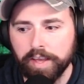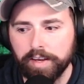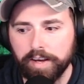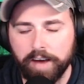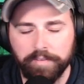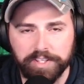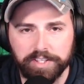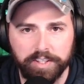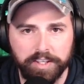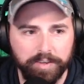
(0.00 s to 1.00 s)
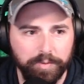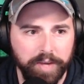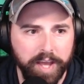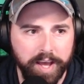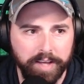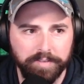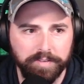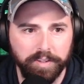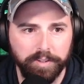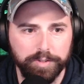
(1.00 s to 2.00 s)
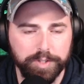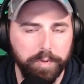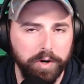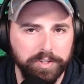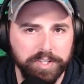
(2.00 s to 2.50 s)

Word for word: obviously we had little sparks